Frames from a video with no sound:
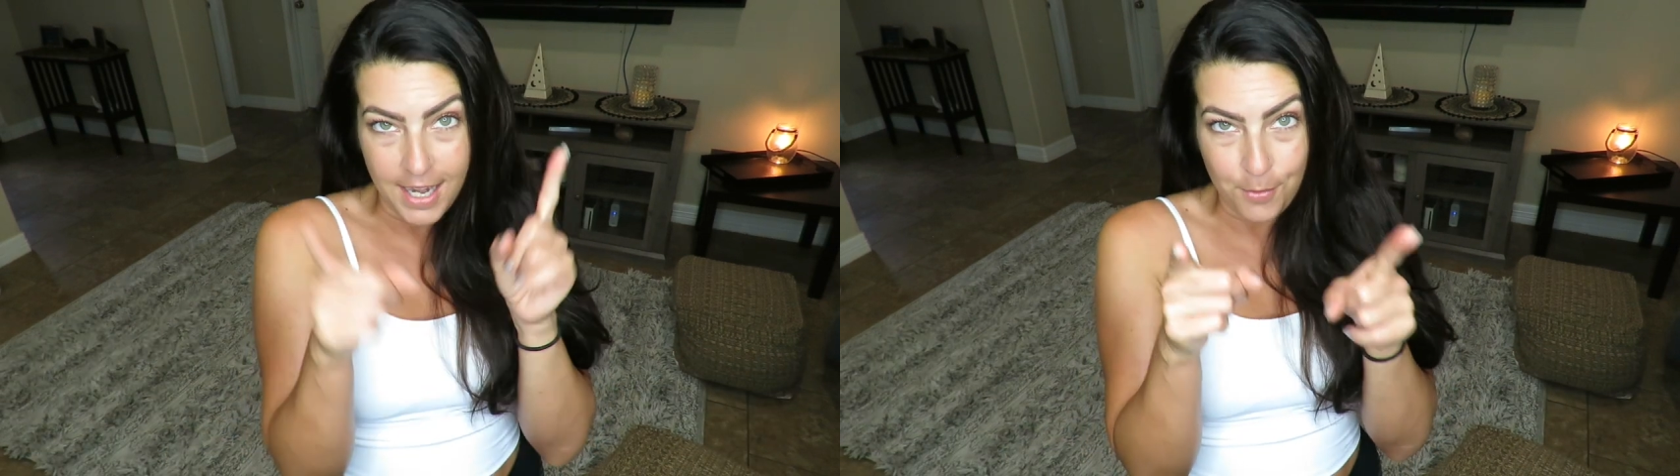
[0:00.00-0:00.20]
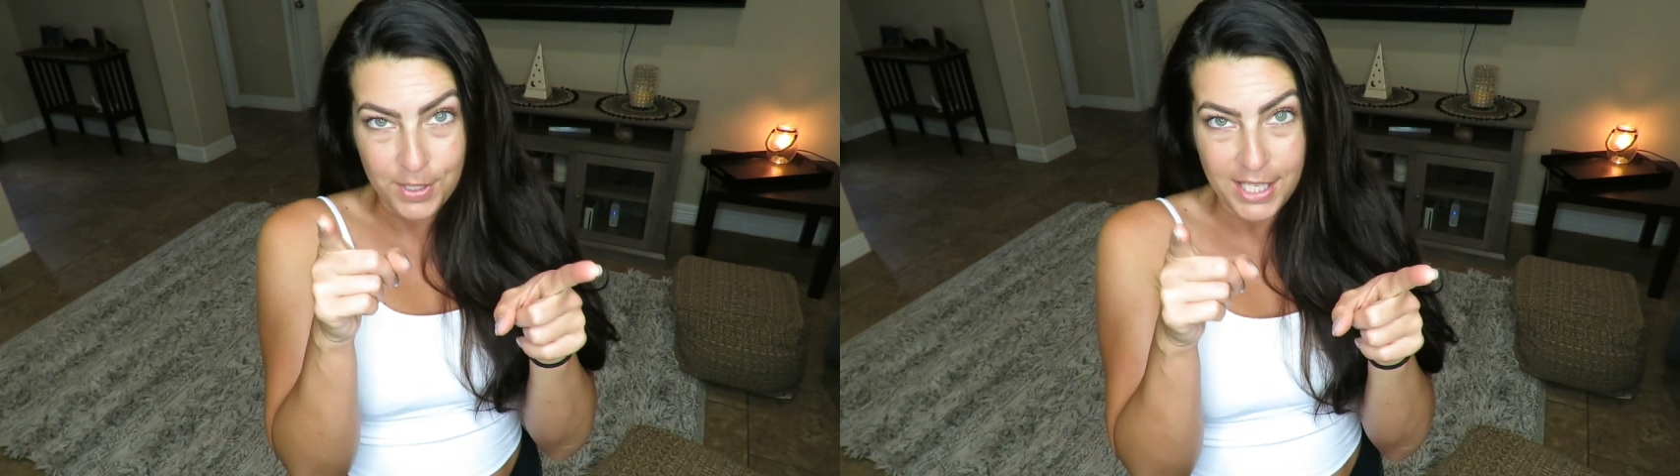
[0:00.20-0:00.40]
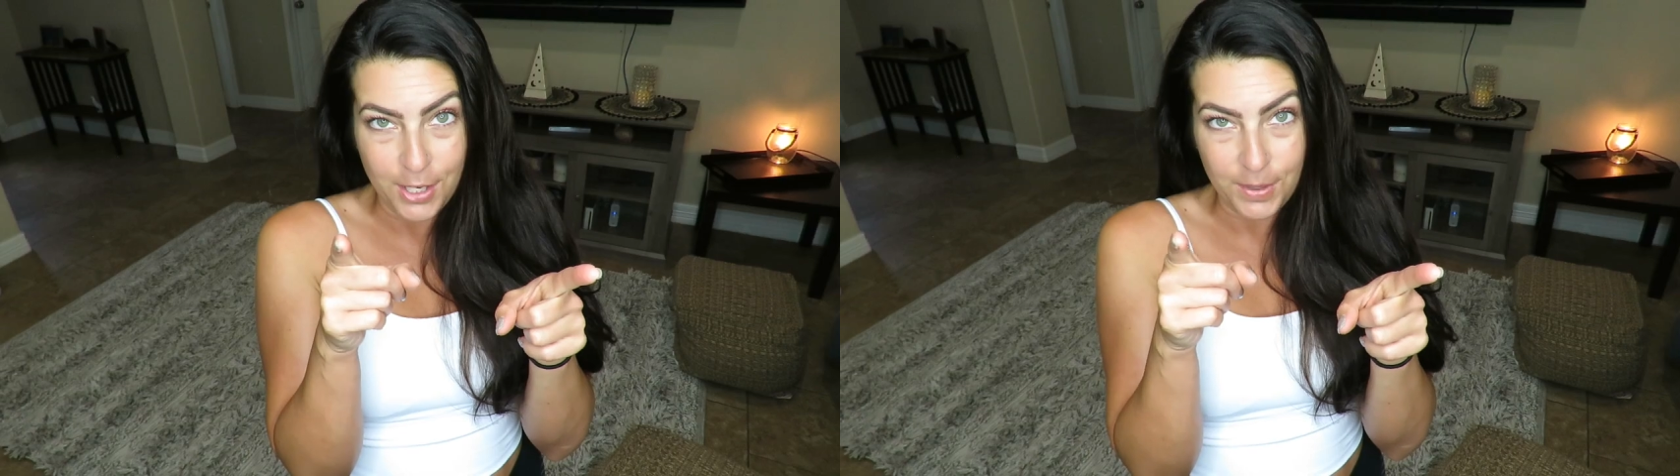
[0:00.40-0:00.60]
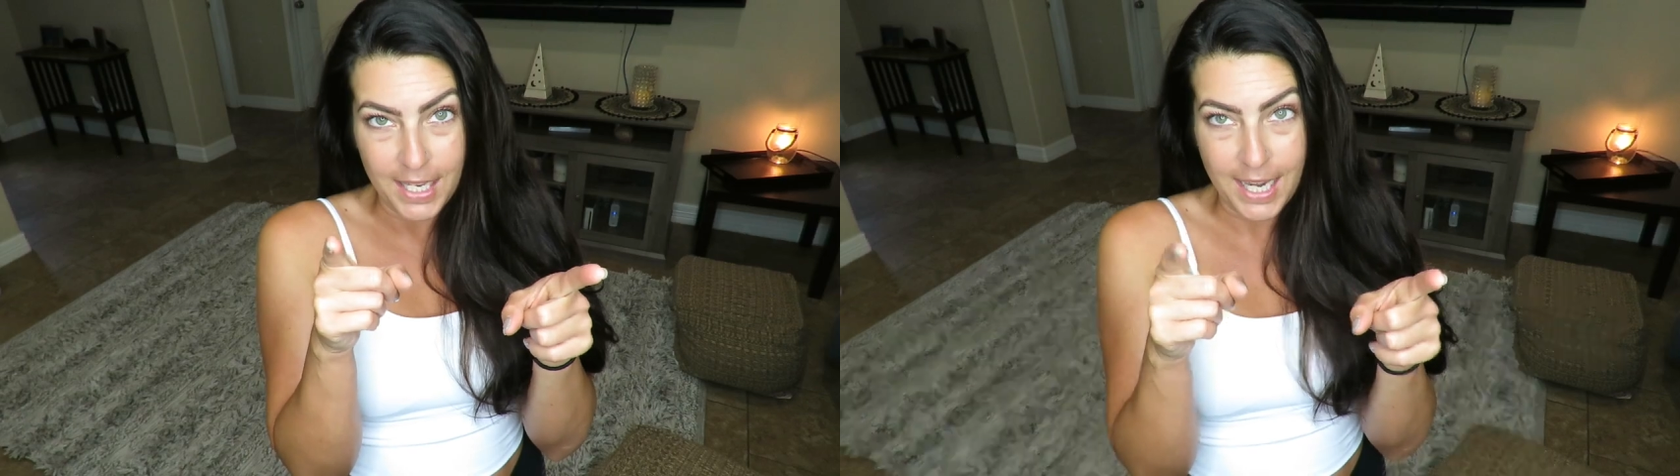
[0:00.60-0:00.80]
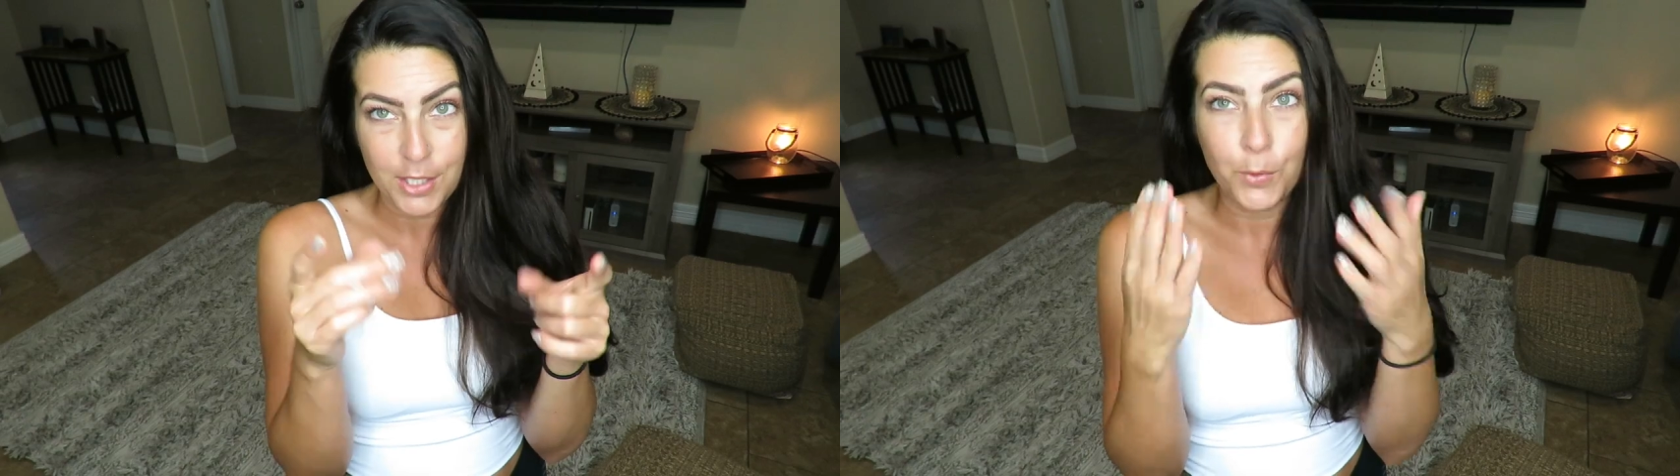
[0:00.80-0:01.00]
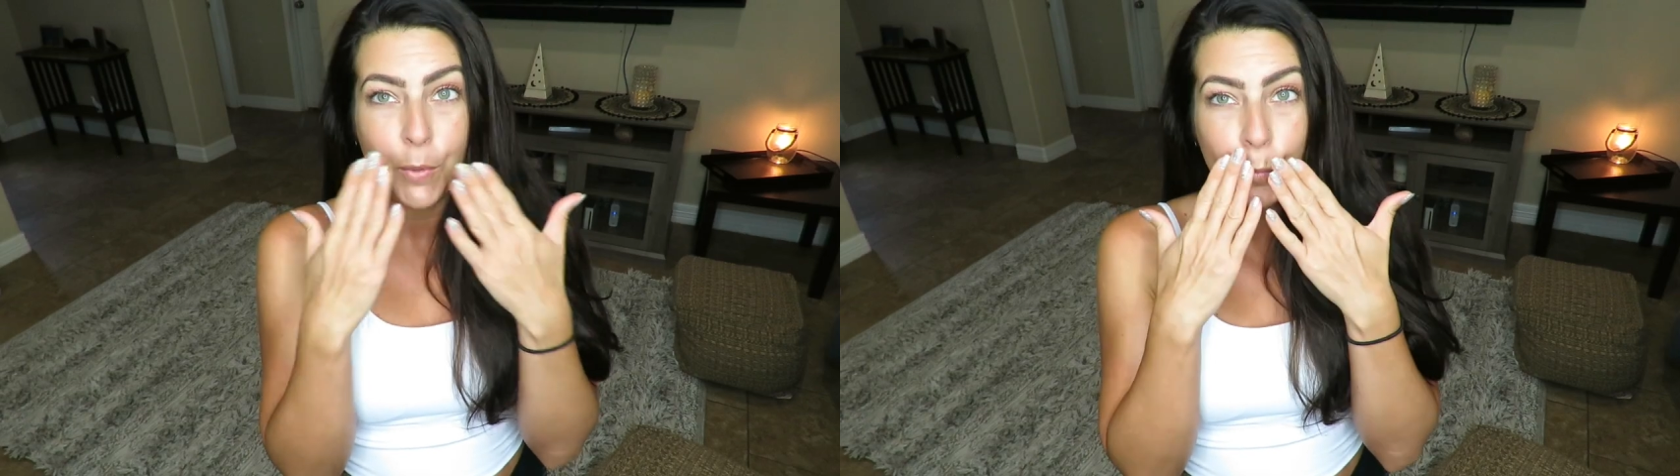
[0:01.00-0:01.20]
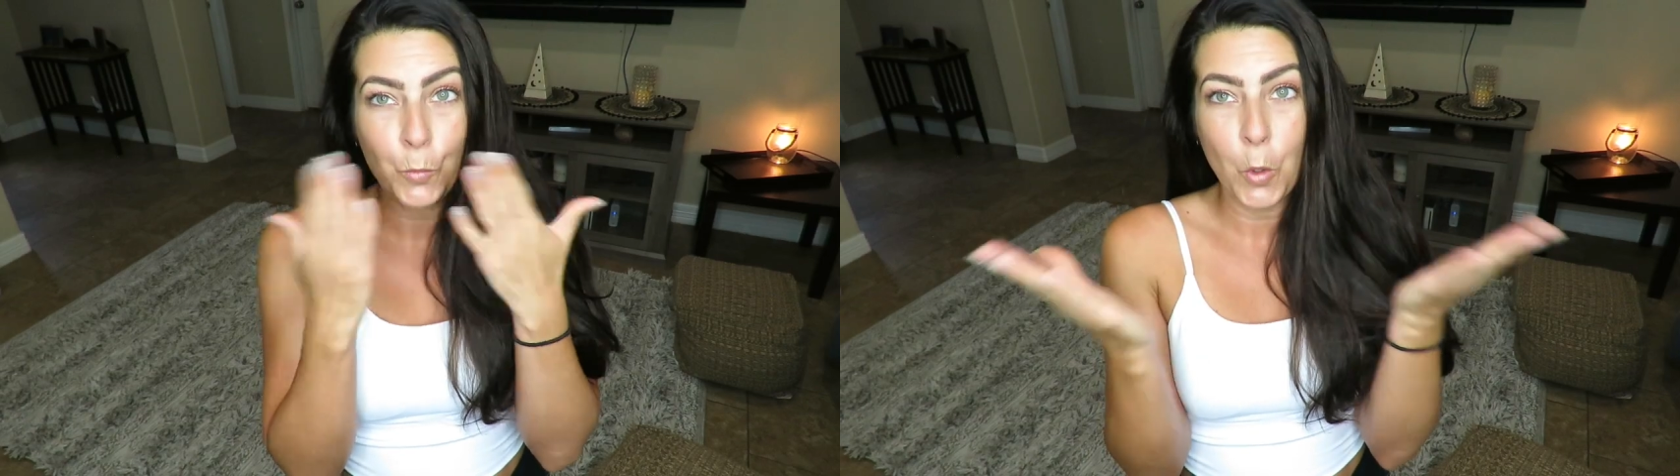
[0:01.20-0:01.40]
and I will see you in the next one.